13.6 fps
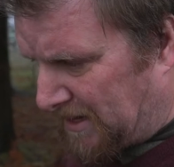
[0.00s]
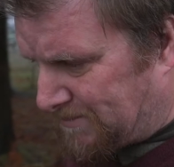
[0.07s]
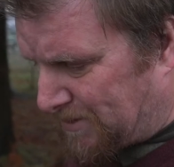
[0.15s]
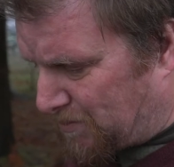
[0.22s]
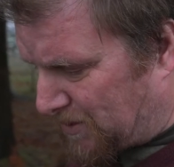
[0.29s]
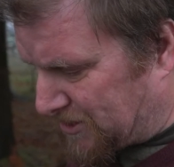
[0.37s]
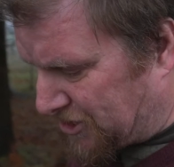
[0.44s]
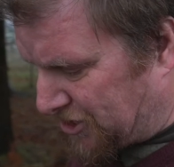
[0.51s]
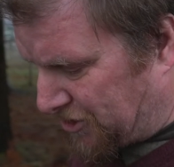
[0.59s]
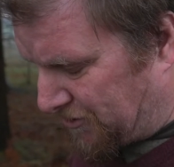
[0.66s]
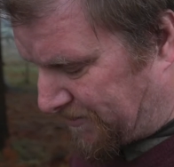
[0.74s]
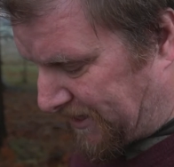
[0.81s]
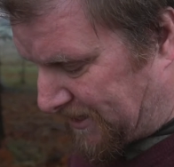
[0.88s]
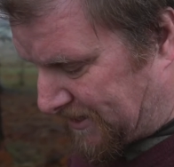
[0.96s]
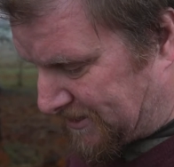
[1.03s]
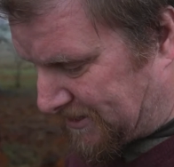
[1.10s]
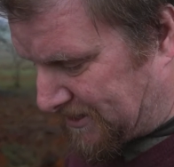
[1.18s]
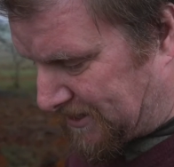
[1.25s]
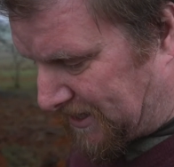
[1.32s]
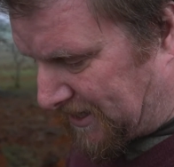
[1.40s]
But what's
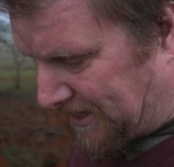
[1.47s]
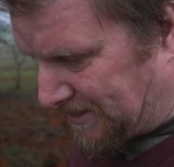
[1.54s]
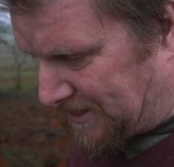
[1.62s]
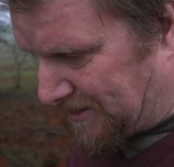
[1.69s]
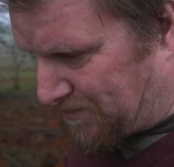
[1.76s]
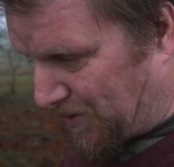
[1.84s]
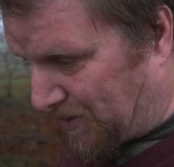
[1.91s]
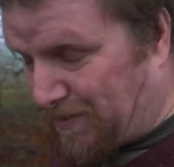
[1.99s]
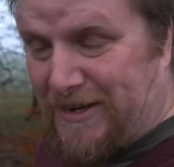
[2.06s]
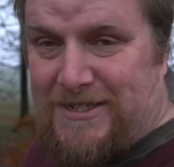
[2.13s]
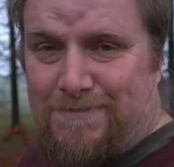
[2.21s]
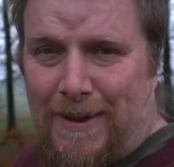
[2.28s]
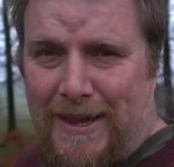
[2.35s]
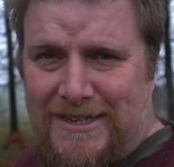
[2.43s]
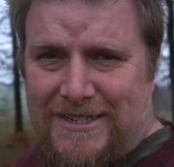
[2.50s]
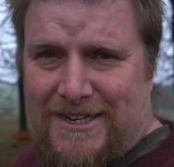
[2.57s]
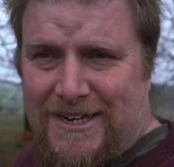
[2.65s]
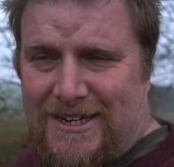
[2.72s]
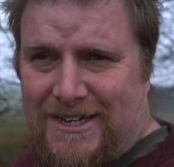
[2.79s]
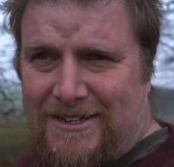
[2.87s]
curious is that, well, it's
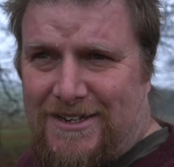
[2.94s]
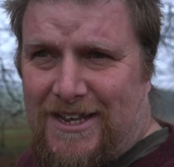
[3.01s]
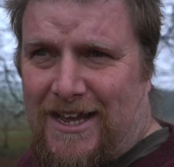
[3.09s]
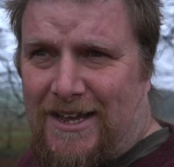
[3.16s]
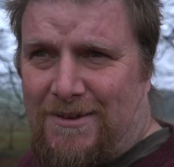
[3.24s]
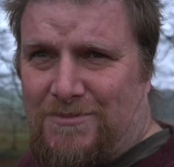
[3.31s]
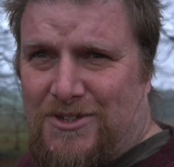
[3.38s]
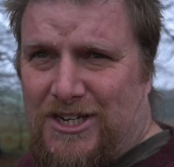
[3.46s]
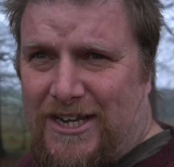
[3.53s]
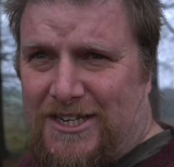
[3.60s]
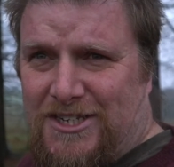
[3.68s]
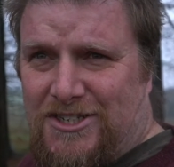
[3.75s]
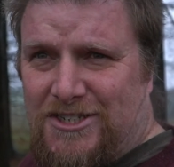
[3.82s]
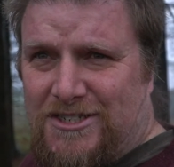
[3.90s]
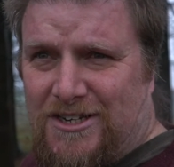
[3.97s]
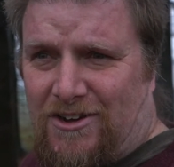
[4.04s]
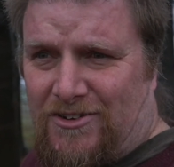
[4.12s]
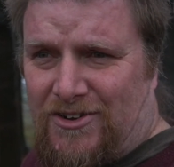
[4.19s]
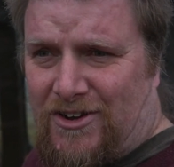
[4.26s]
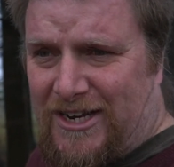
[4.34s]
basically changed
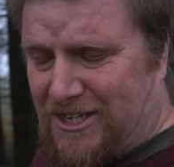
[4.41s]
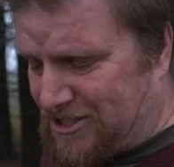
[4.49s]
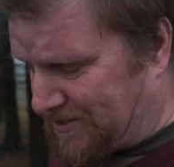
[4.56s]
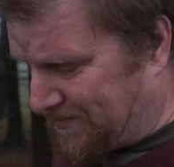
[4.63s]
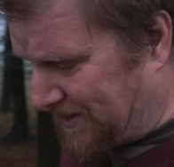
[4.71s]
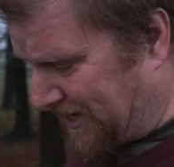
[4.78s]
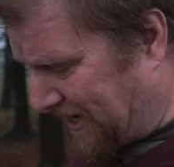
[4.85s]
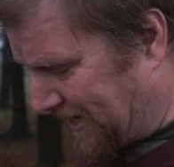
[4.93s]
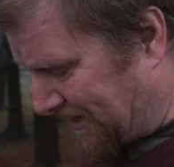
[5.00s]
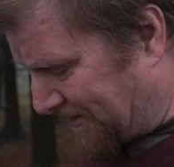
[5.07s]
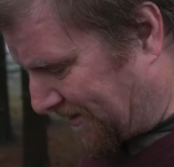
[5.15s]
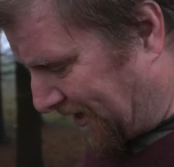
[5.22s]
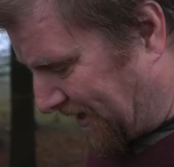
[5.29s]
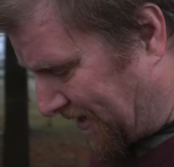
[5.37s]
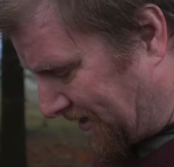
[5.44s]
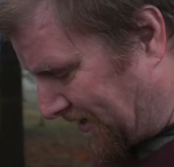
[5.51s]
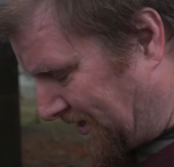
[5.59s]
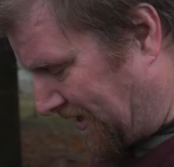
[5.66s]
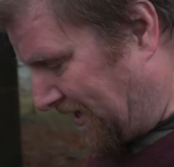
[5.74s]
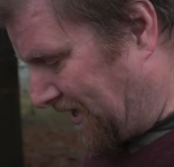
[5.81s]
our knowledge of the Neolithic.
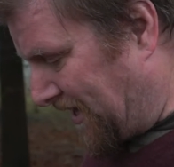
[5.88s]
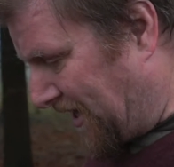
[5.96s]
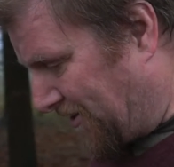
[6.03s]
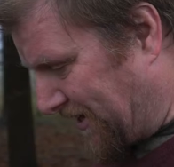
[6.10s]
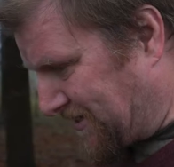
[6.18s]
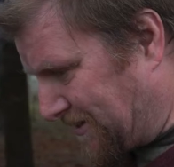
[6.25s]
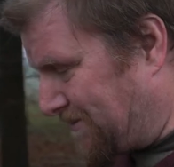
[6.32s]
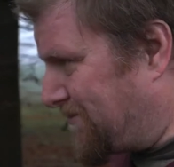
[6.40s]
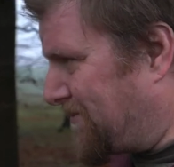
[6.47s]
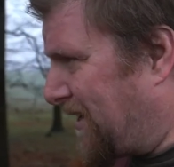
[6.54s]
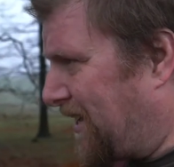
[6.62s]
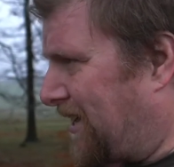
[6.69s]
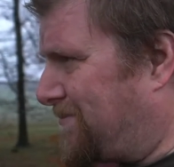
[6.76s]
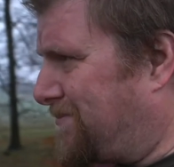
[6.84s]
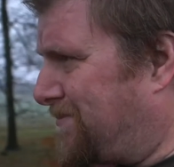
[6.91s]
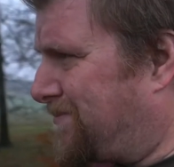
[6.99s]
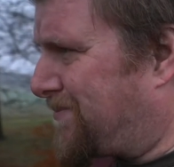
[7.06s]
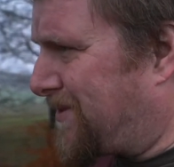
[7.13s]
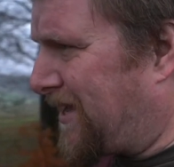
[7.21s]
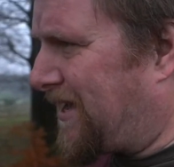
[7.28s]
All right, so
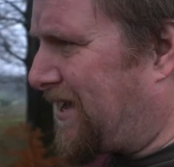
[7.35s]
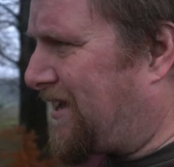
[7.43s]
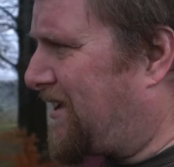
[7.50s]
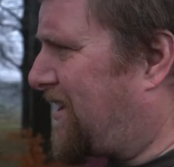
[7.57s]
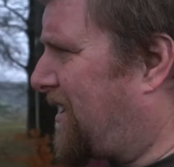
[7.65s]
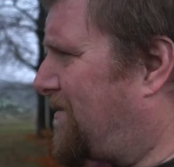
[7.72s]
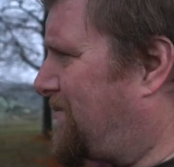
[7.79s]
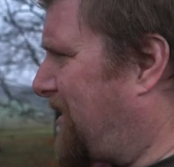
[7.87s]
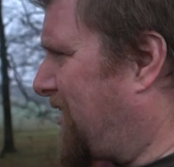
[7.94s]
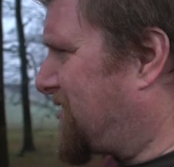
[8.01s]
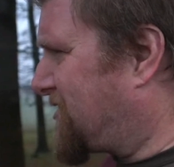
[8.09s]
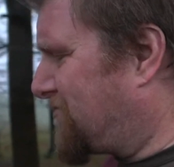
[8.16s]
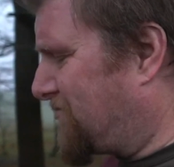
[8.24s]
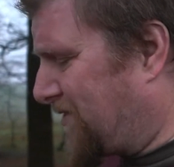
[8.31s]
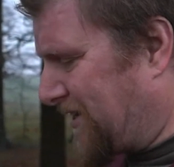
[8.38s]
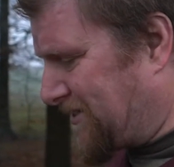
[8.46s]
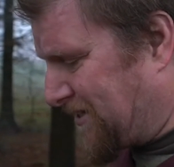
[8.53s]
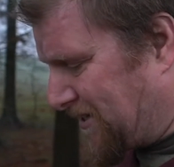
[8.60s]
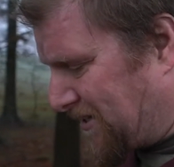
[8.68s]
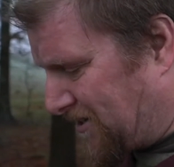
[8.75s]
the article
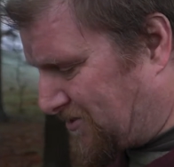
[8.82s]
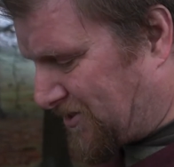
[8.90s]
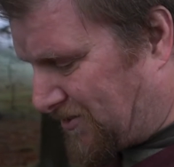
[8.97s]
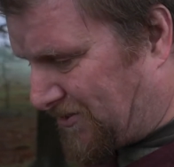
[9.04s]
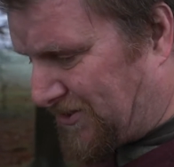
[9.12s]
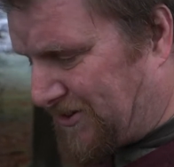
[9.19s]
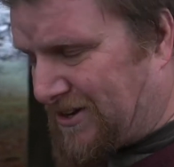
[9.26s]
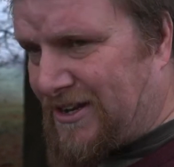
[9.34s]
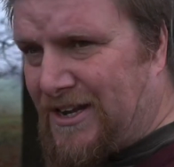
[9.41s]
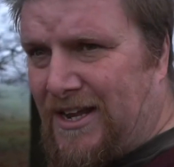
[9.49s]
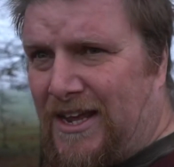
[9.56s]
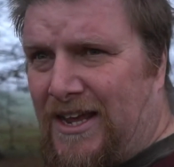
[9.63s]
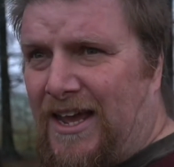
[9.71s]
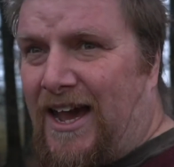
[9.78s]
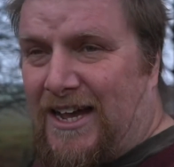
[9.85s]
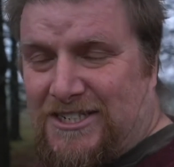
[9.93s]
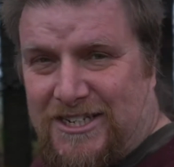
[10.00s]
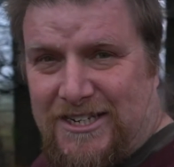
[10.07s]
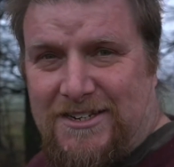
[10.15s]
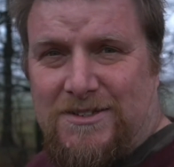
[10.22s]
writer goes on.
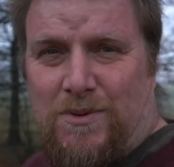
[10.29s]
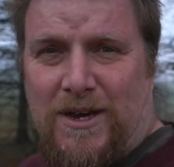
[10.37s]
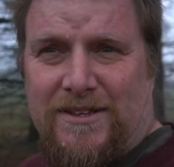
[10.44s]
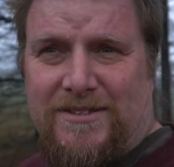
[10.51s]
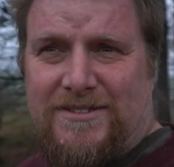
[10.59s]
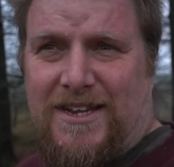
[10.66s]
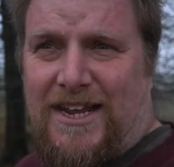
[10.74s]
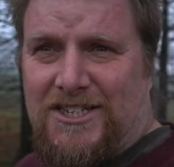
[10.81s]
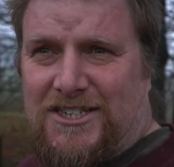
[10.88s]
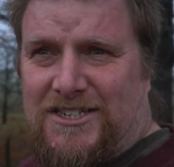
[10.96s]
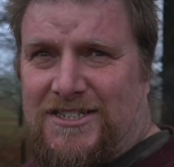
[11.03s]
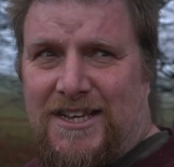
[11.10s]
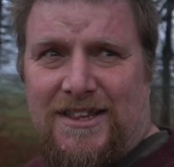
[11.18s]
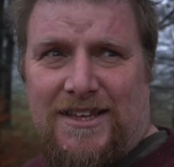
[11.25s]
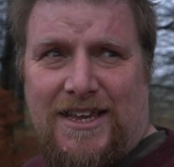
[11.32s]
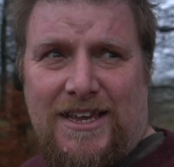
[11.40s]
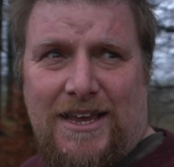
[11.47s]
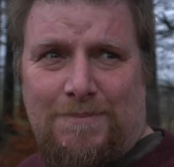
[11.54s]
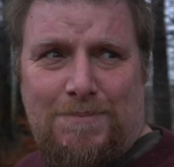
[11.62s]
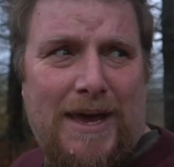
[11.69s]
Actually, it's worth actually seeing
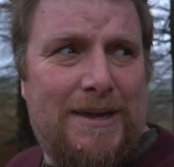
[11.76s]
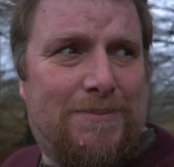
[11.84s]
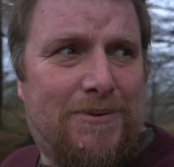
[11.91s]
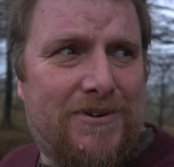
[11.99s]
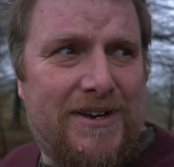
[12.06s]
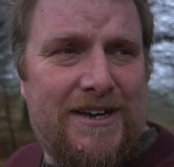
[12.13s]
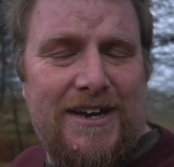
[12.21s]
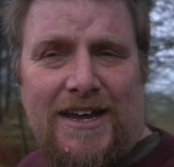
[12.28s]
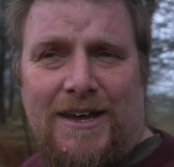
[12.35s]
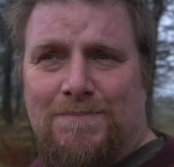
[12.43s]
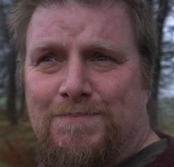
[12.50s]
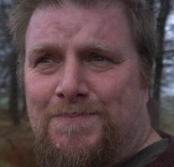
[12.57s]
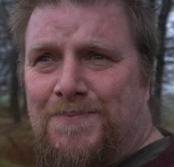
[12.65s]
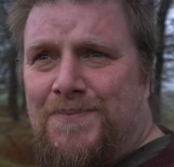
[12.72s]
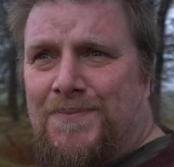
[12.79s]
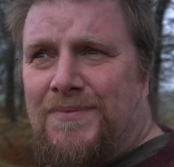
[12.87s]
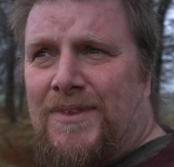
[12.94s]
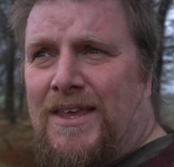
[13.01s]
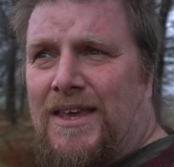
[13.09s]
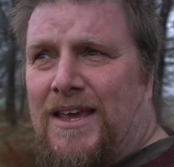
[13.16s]
the paper and
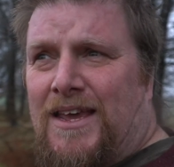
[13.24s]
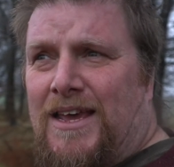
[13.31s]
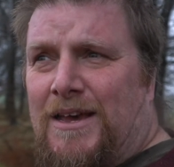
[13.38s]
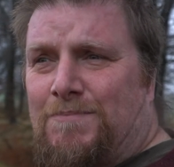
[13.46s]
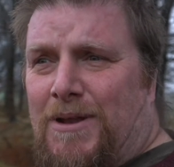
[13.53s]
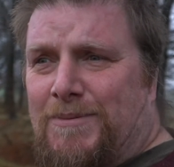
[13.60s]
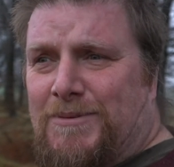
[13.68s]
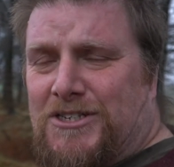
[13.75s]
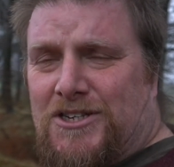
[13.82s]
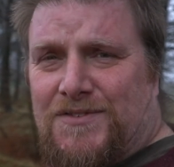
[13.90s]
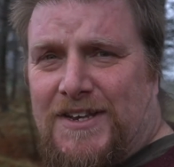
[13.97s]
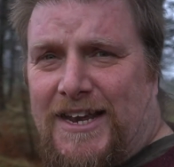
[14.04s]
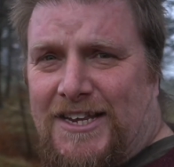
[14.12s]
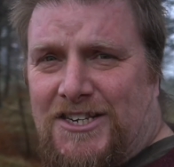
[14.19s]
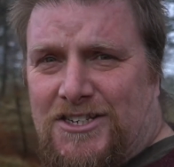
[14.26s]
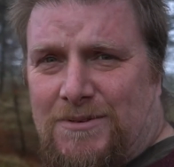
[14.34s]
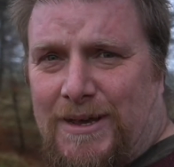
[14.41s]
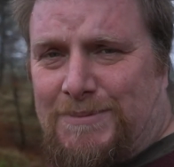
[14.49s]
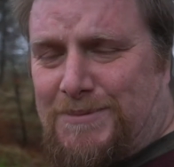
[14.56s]
published on the Nature